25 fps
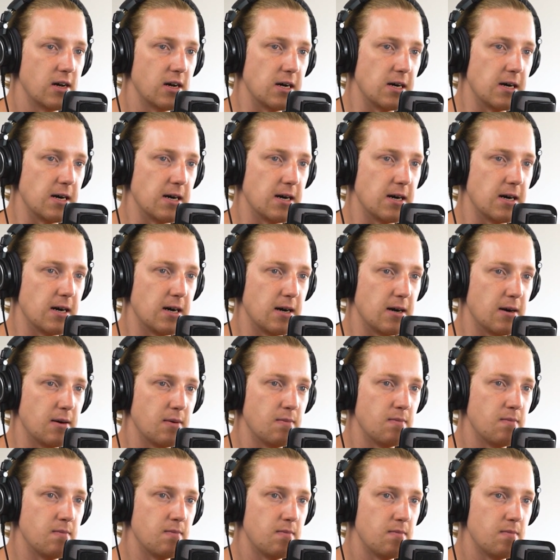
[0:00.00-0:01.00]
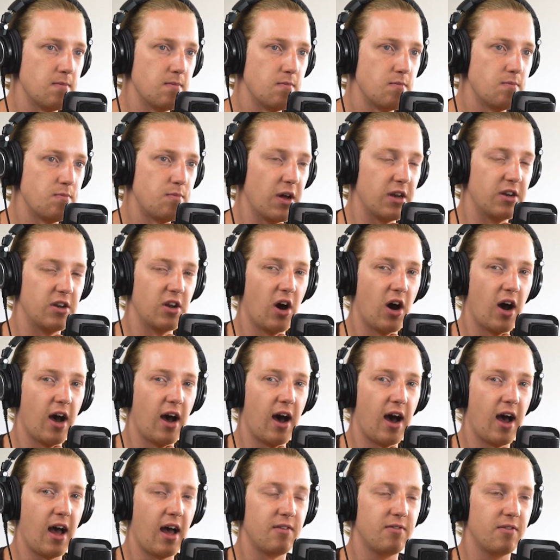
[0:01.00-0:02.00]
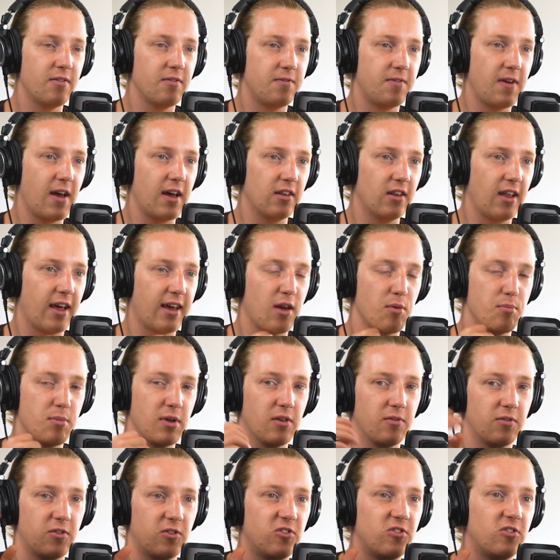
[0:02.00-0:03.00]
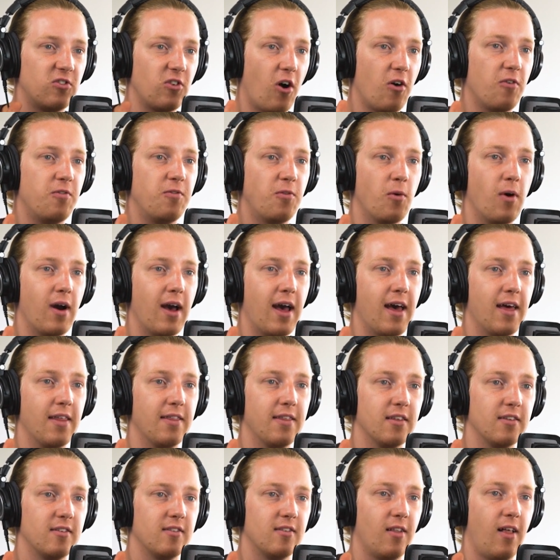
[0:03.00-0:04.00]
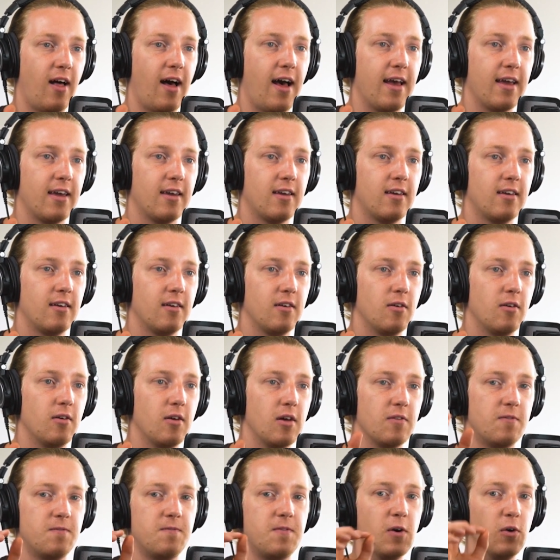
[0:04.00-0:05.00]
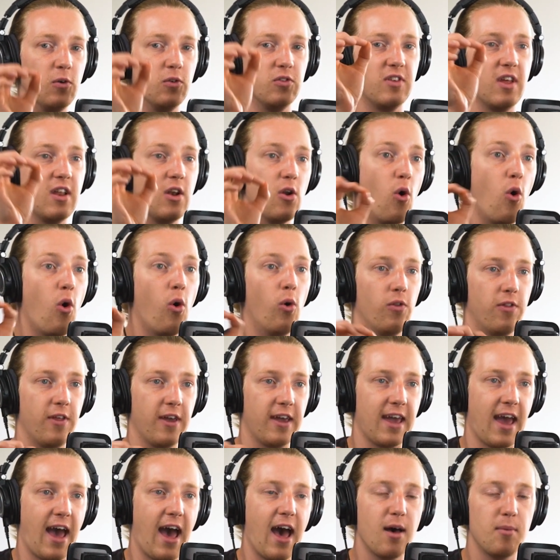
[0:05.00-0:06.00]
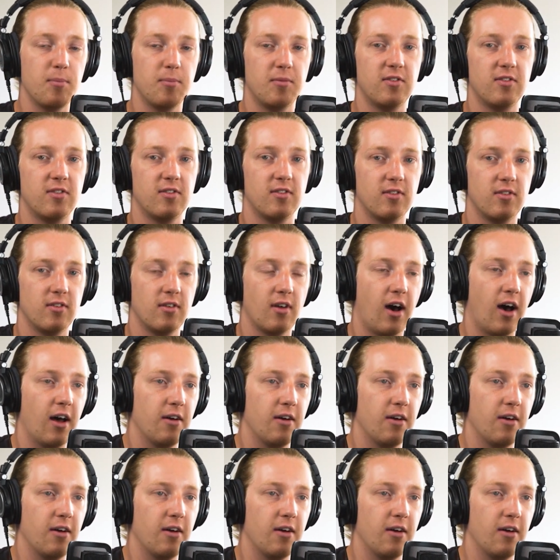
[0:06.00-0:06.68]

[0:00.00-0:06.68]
But no, I haven't found like a bit of software that's like fills in all the gaps.